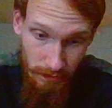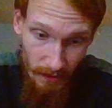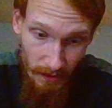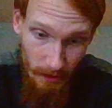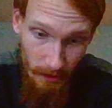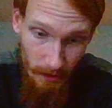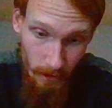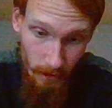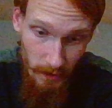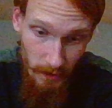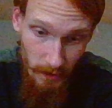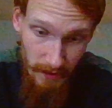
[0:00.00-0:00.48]

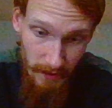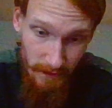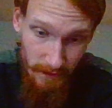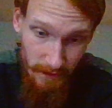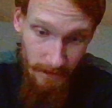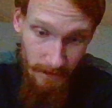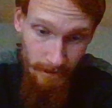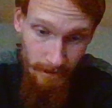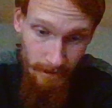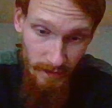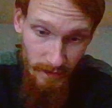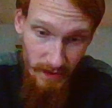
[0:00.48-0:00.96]
with
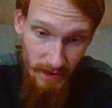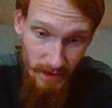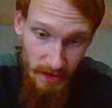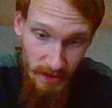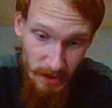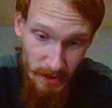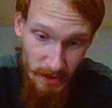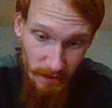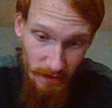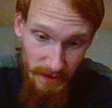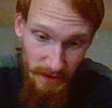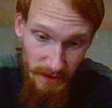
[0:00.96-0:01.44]
2
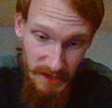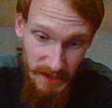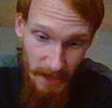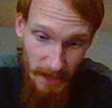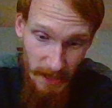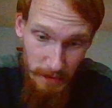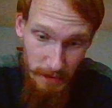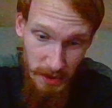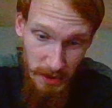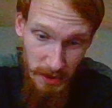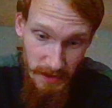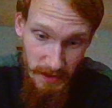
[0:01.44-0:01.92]

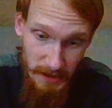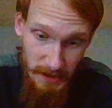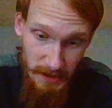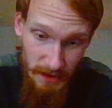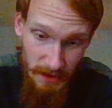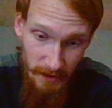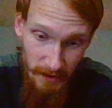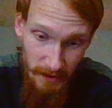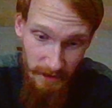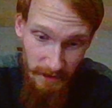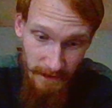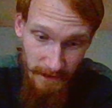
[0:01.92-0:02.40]
receptions,
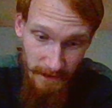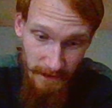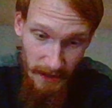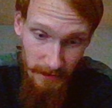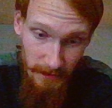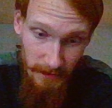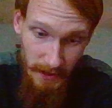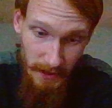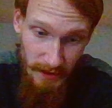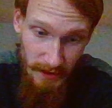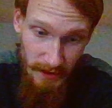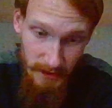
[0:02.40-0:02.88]
35
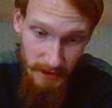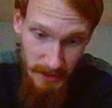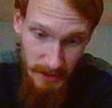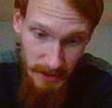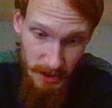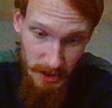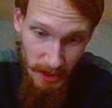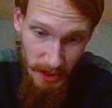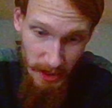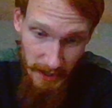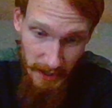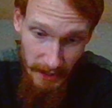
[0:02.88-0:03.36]
yards.
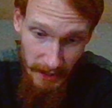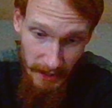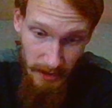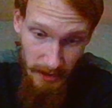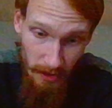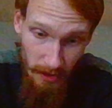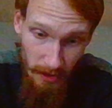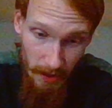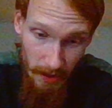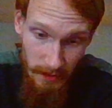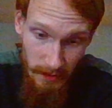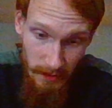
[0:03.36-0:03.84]
J.K.
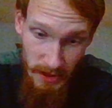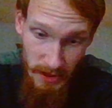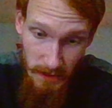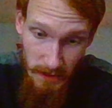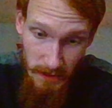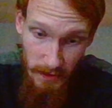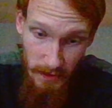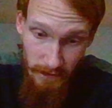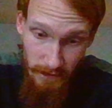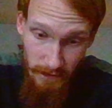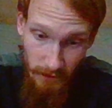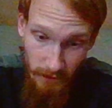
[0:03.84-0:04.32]
Dobbins with
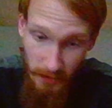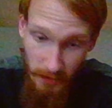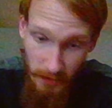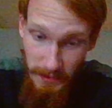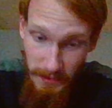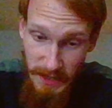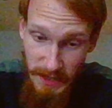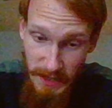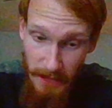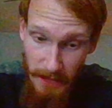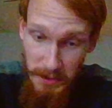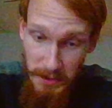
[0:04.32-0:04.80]
4
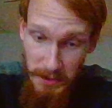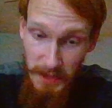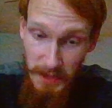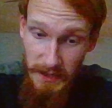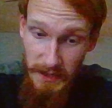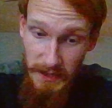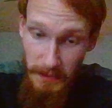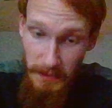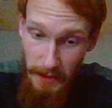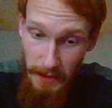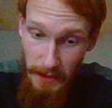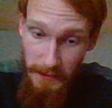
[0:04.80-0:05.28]
receptions,
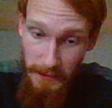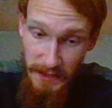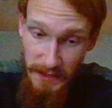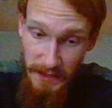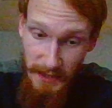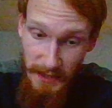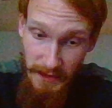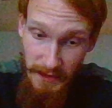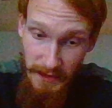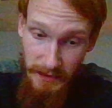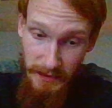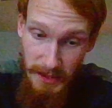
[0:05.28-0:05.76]
11
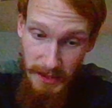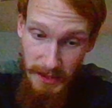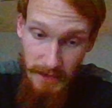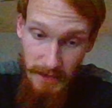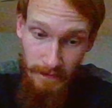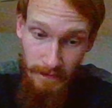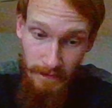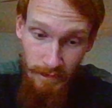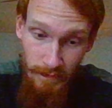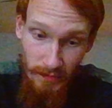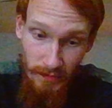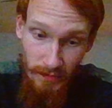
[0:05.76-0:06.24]
yards.
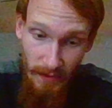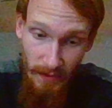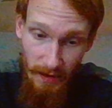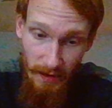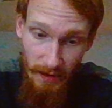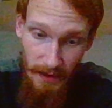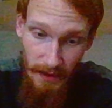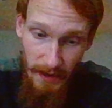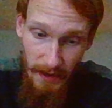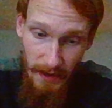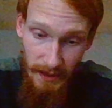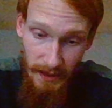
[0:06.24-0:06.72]

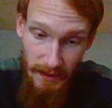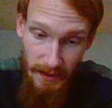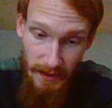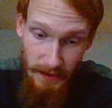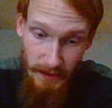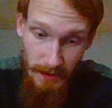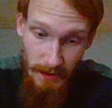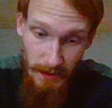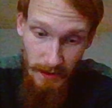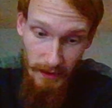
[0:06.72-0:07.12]
And